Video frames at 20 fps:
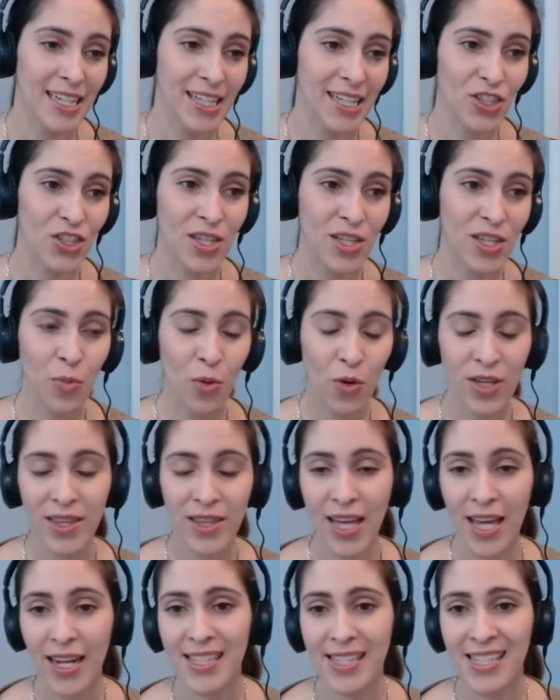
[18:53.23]
to the point
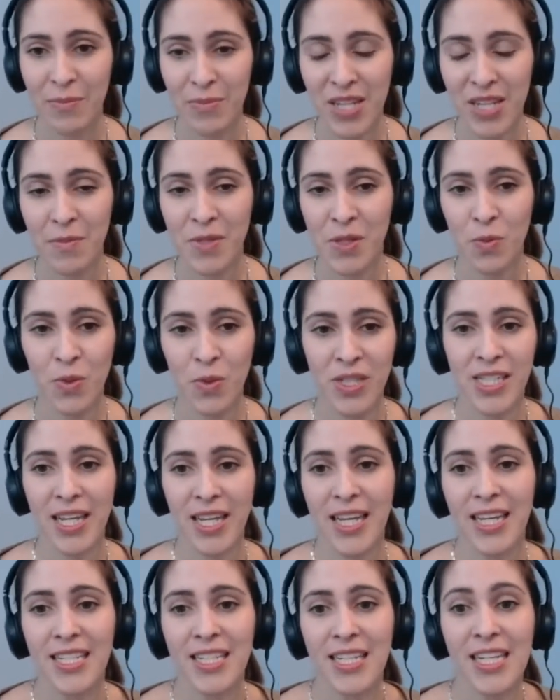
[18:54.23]
that sometimes we would say,
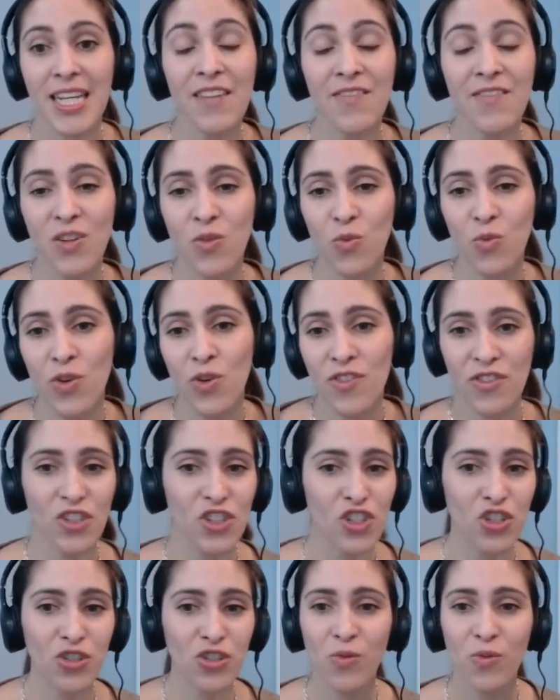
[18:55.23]
is it even worth
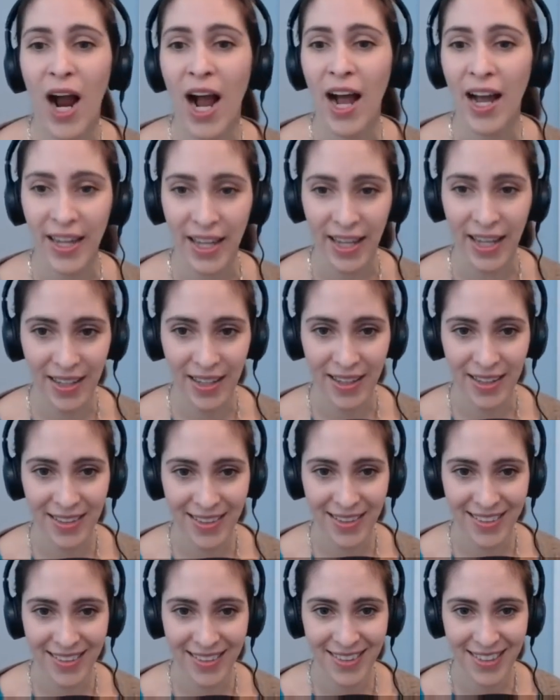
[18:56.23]
trying
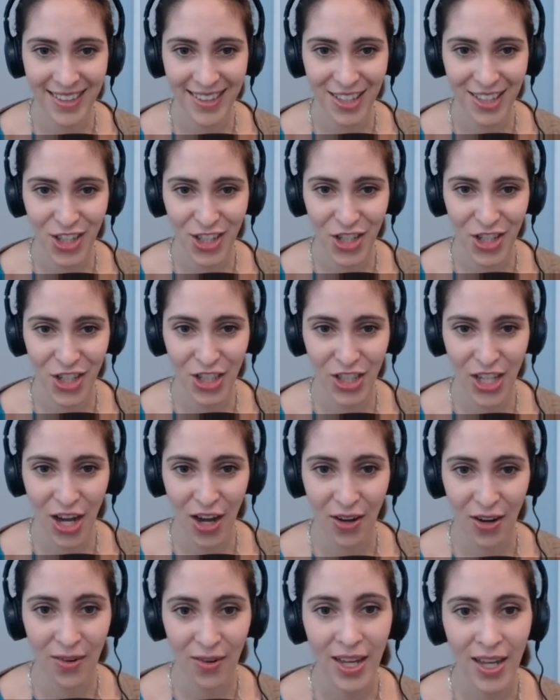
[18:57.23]
to
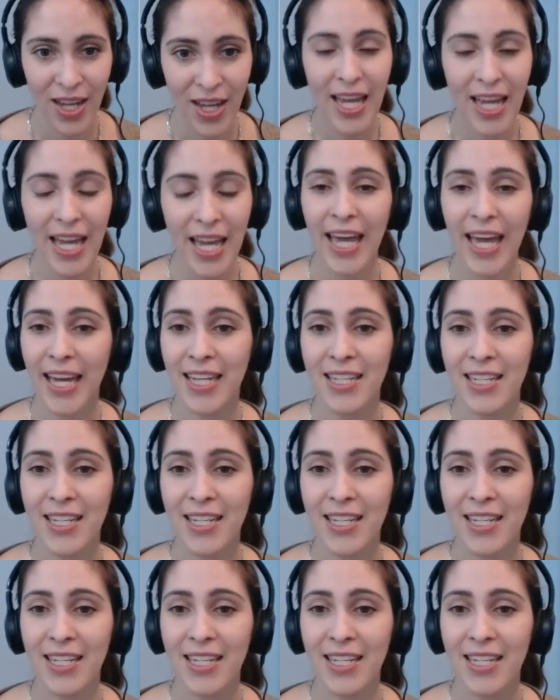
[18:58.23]
go? And